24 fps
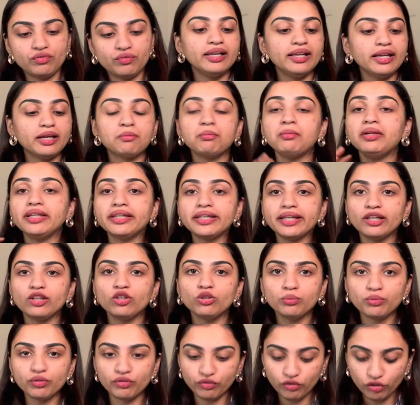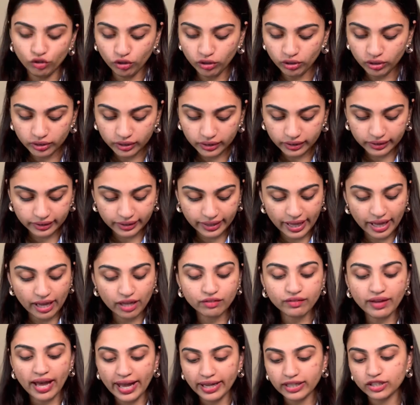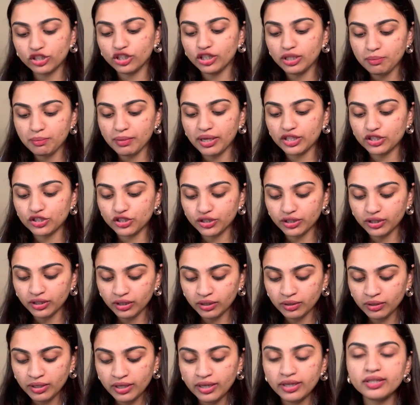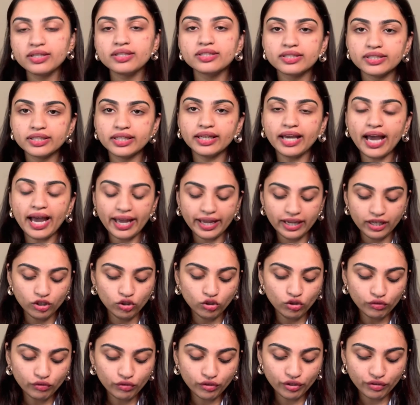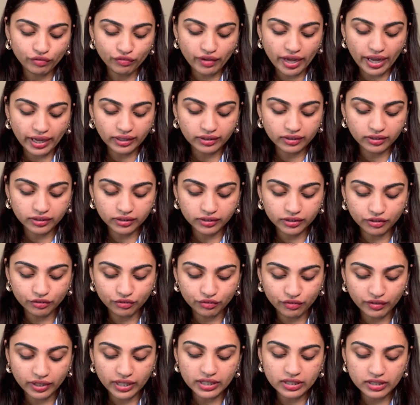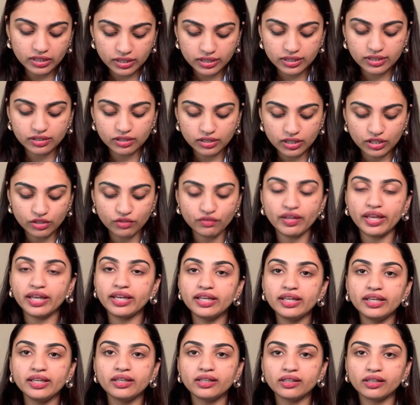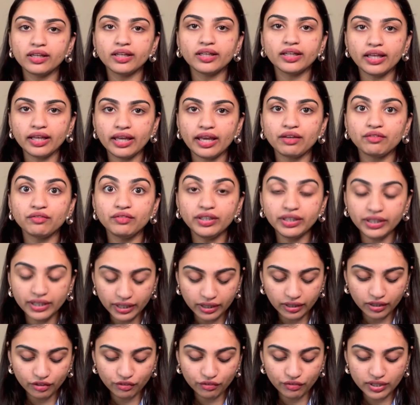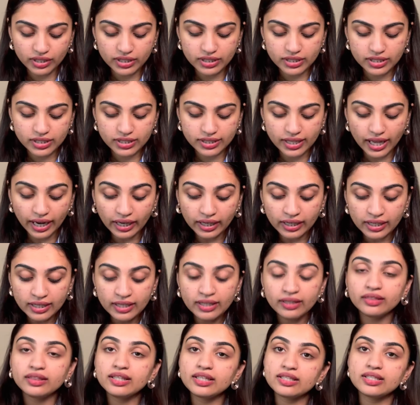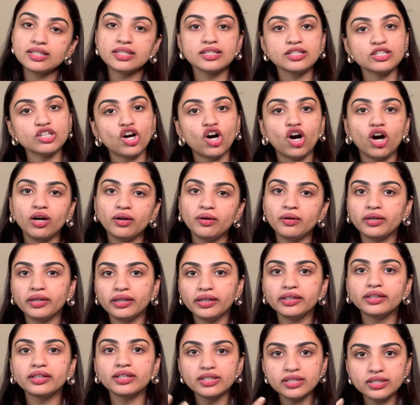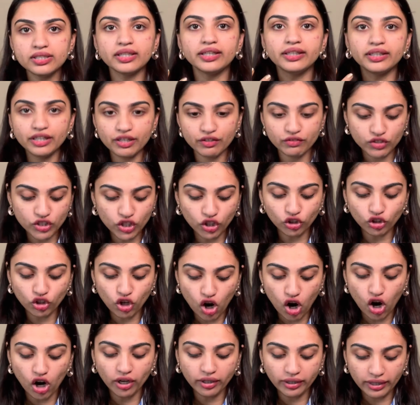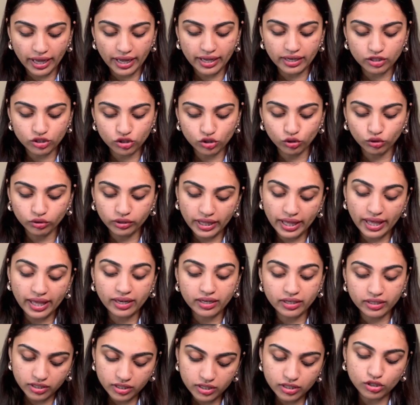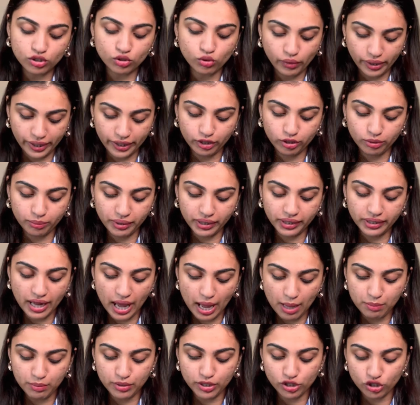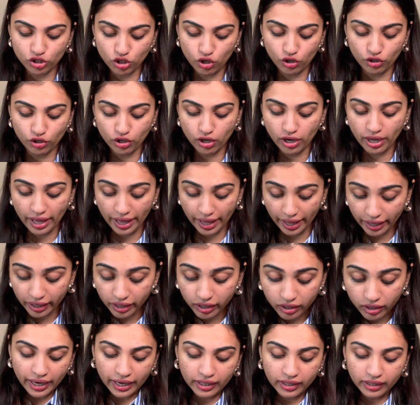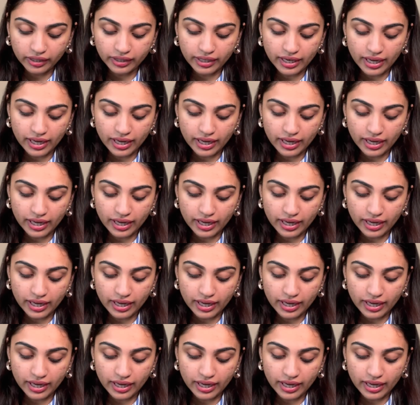Let me tell you, before they have actually mentioned, see, I know for a fact the difference is very evident. Difference is that it gives out hot air, so there is going to be damage on your hair, and it